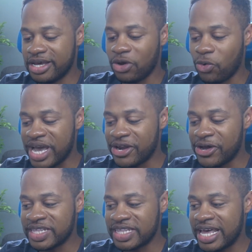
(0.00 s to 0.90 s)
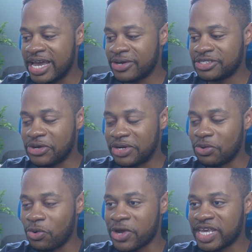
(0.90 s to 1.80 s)
went on there,
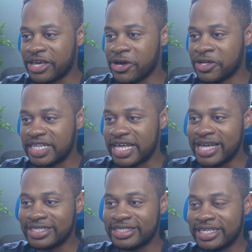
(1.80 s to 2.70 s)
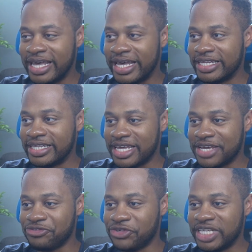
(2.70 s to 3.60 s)
started working on that. And
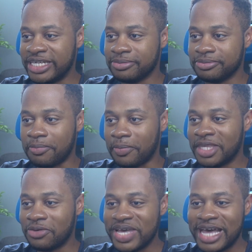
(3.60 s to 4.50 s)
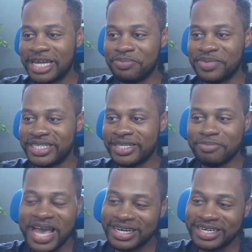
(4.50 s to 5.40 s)
thankfully, we had be
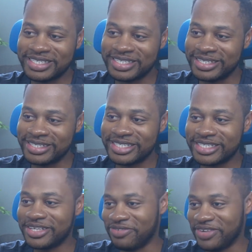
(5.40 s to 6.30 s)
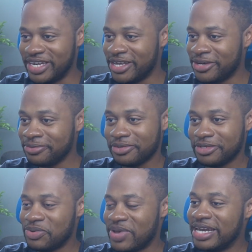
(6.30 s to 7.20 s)
behind the scenes video.
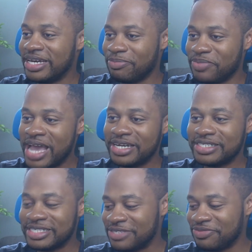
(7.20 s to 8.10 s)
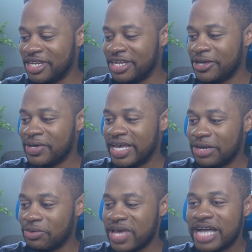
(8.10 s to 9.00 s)
So we had mm-hmm. behind the scenes video
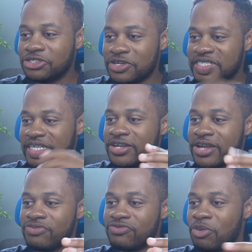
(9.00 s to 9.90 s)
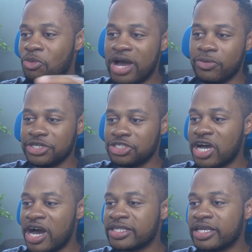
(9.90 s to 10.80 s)
and we had just enough from what we
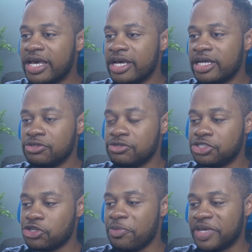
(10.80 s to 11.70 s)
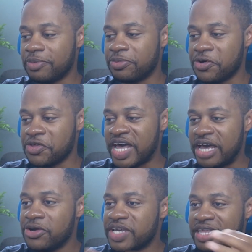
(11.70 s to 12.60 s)
shot to show people
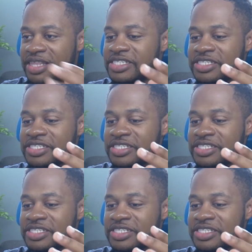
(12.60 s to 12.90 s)
that, okay, this is